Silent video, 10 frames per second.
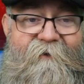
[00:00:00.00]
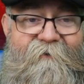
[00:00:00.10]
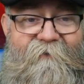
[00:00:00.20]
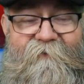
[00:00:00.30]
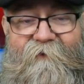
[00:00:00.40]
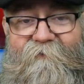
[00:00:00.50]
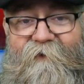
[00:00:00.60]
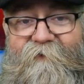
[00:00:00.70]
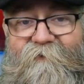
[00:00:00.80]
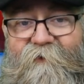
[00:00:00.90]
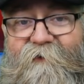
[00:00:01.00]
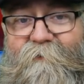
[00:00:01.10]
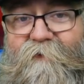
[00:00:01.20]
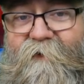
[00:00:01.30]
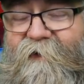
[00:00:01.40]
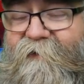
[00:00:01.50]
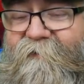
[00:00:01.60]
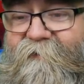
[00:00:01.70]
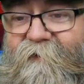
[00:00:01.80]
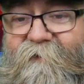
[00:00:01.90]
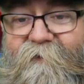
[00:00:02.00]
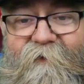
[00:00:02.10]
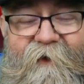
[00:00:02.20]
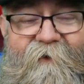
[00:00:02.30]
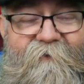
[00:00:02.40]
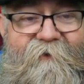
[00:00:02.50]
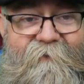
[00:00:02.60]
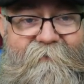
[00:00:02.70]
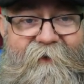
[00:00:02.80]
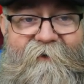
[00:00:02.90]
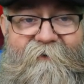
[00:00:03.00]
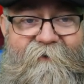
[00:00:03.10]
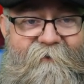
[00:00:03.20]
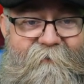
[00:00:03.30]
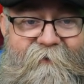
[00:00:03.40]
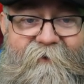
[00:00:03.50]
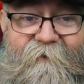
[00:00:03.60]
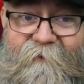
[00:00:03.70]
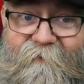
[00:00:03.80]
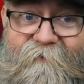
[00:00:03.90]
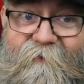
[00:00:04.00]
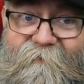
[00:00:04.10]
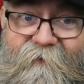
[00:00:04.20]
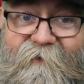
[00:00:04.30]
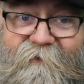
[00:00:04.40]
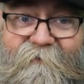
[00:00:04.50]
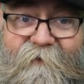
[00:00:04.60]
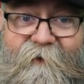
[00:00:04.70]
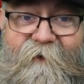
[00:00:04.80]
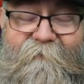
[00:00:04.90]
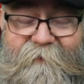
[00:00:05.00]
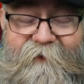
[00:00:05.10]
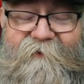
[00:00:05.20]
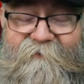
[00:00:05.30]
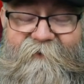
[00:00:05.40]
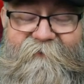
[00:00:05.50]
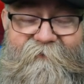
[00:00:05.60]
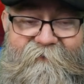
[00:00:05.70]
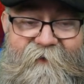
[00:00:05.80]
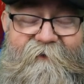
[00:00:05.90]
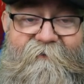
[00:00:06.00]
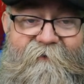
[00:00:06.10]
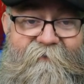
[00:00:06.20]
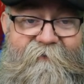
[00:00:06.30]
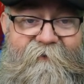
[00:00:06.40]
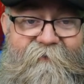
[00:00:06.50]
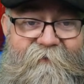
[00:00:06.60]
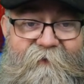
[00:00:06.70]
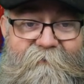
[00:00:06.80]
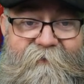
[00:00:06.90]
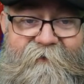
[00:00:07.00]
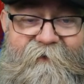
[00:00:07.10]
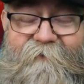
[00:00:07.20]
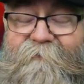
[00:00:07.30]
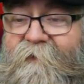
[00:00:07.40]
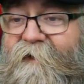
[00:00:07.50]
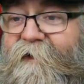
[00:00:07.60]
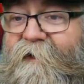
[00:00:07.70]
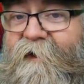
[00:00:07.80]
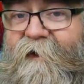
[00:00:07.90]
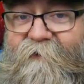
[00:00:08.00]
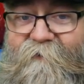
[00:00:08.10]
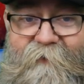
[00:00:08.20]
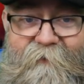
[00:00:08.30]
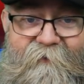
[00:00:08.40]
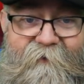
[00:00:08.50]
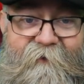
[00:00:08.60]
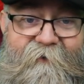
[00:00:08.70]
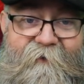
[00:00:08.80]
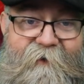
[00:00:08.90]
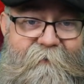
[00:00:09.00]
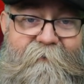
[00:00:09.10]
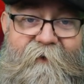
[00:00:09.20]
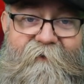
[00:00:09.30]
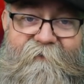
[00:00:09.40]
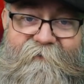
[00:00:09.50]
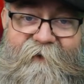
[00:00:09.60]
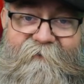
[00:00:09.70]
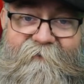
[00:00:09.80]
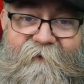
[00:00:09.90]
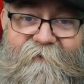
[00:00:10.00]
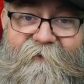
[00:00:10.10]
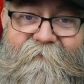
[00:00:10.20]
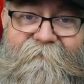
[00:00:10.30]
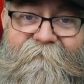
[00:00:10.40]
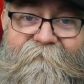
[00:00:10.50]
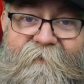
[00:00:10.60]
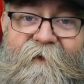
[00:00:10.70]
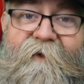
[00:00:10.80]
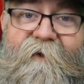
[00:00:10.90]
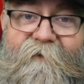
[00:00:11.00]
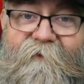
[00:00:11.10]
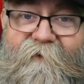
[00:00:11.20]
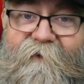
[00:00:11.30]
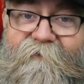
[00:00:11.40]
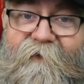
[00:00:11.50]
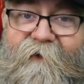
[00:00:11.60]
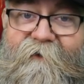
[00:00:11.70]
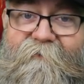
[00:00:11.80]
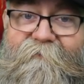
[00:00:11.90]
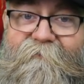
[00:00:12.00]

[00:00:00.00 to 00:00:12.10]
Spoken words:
definitely really enjoy his product. So yeah, go check him out. Remember, use code 15, BGG15 to save yourself 15%. And remember, keep your business healthy. Till next video.